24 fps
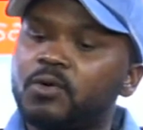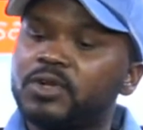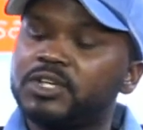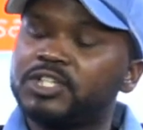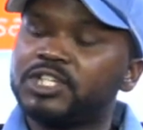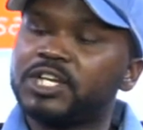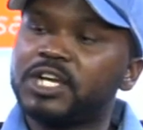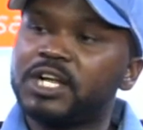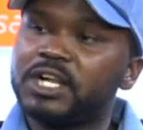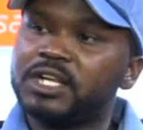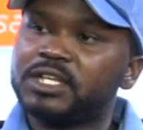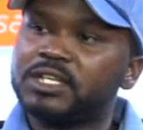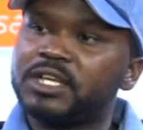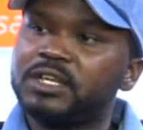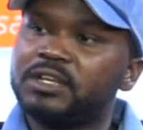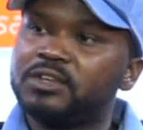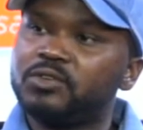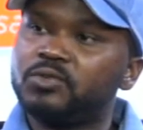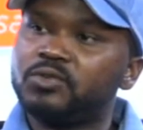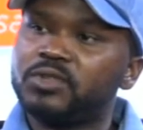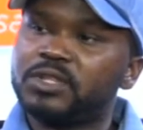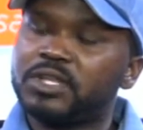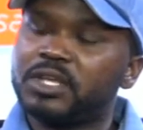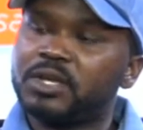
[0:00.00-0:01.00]
child and youth
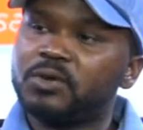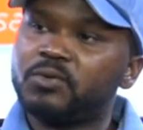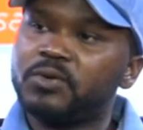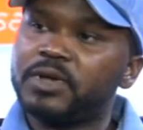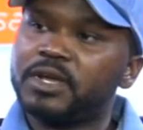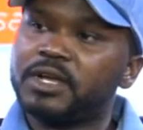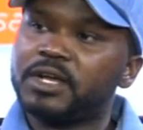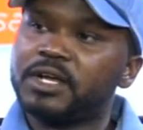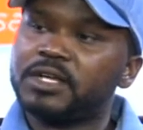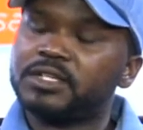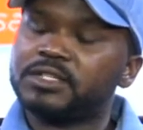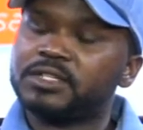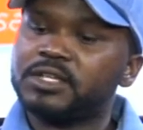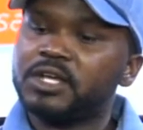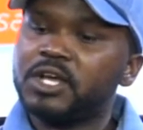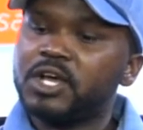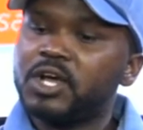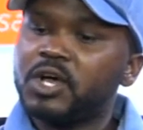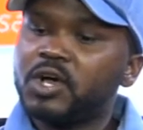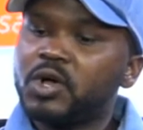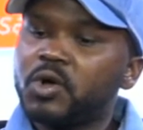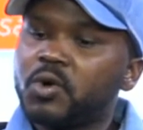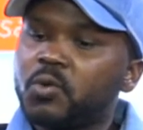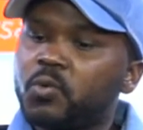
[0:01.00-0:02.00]
care workers
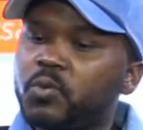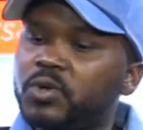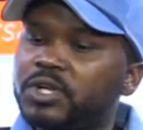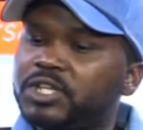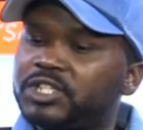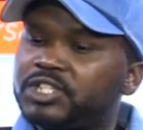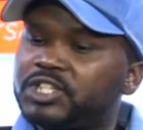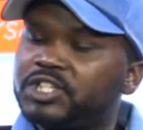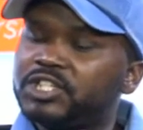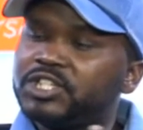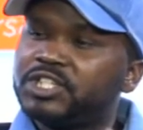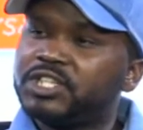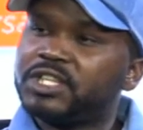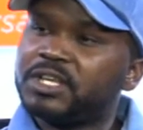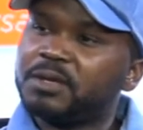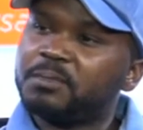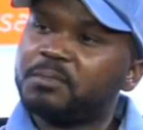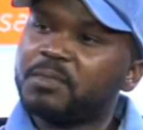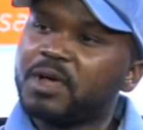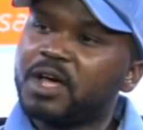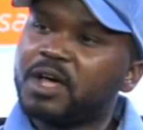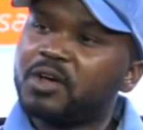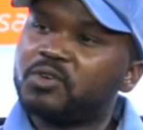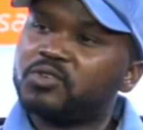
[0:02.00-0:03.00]
will teach them
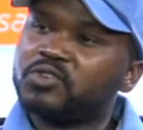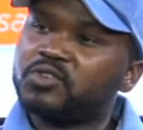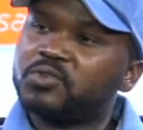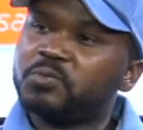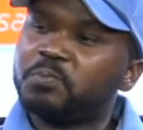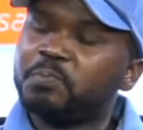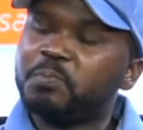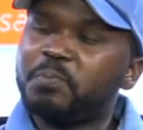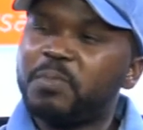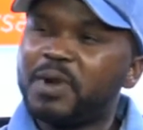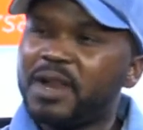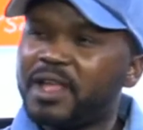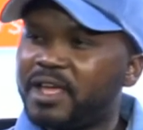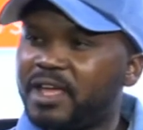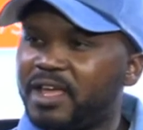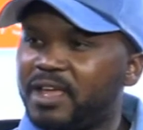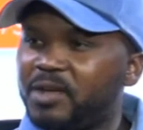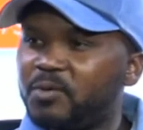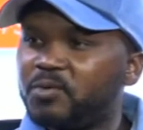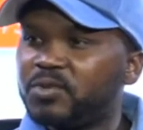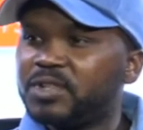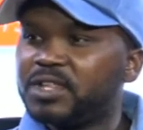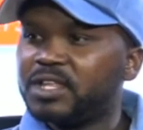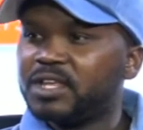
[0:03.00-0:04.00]
how to play with
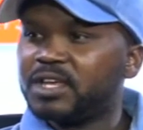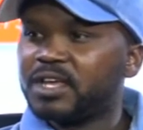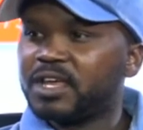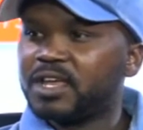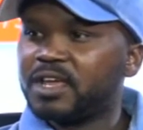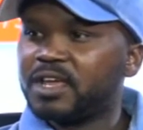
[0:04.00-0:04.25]
their young